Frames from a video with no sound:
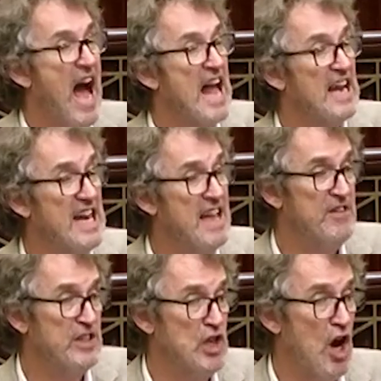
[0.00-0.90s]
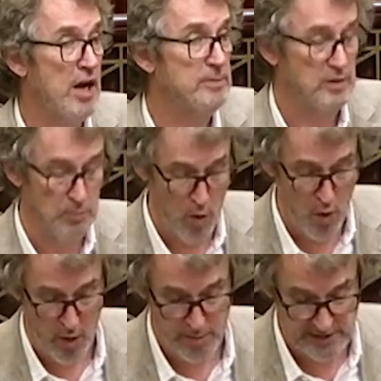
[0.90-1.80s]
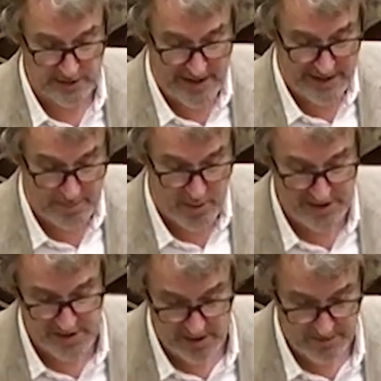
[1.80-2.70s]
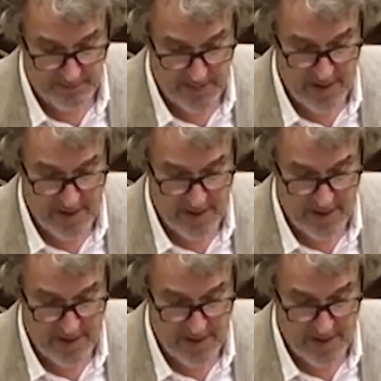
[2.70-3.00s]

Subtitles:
11 times more, Mr. Acting President.